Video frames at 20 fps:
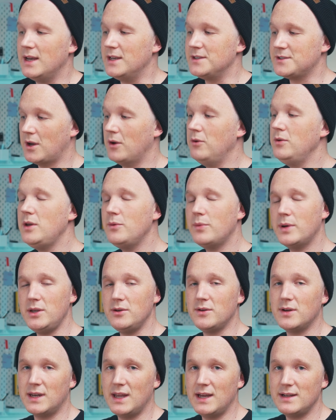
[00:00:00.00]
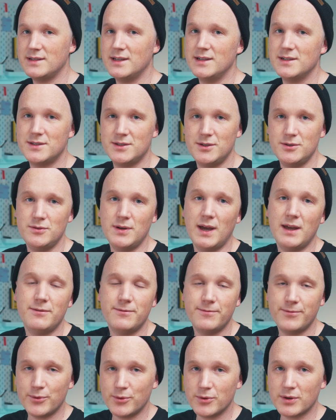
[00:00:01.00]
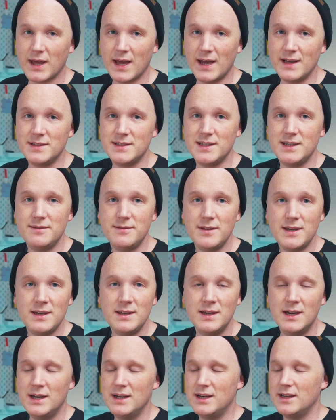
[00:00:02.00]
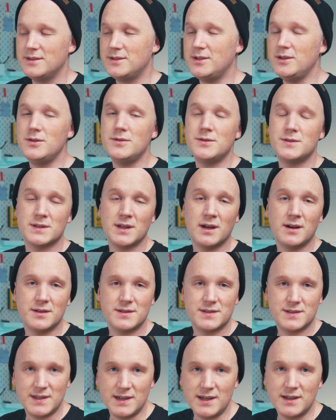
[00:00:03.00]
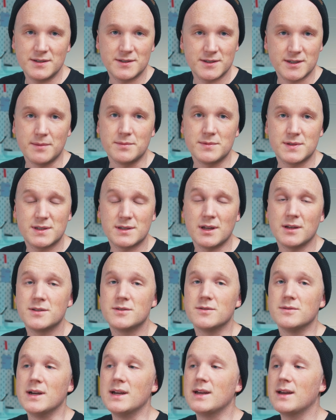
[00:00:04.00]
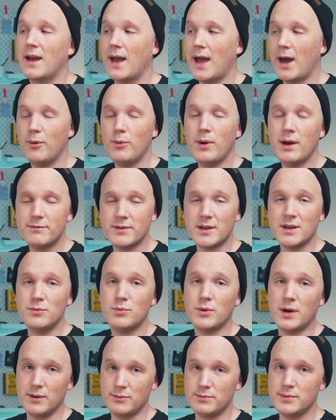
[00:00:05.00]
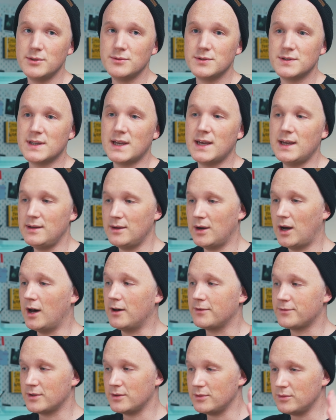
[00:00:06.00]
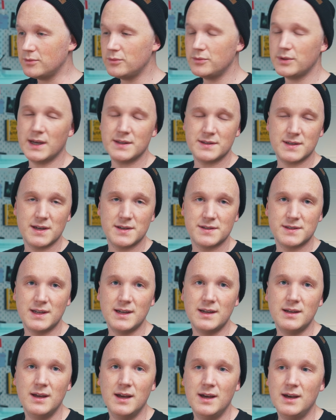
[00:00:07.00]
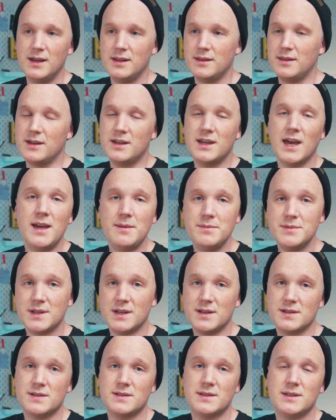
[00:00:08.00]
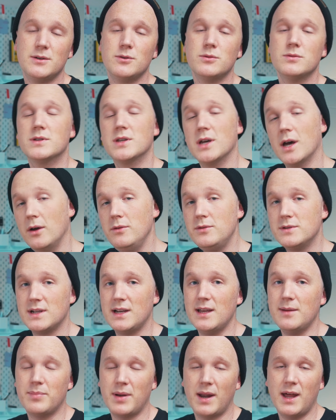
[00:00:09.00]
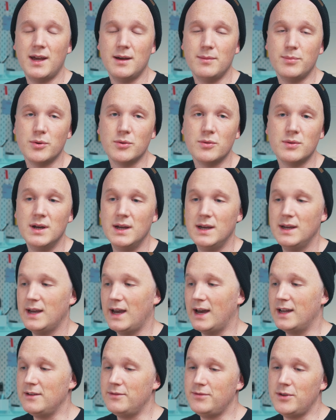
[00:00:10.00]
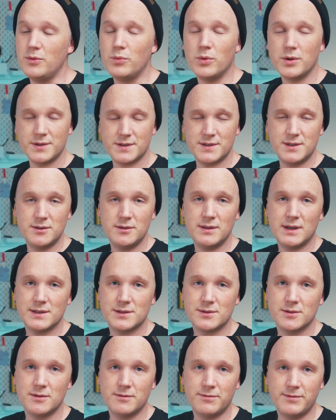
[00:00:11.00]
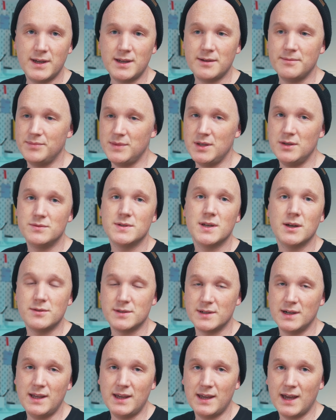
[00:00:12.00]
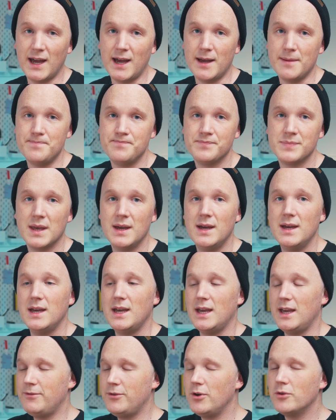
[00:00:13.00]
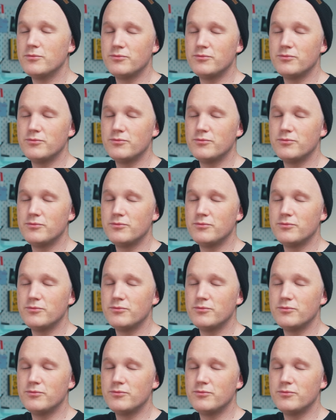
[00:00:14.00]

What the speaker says: It's only when you connect it to a 4K TV do you start seeing some stuttering. However, what I will say, after all that testing, the games are still totally playable, and if you want to do that sort of thing, you totally can. If you're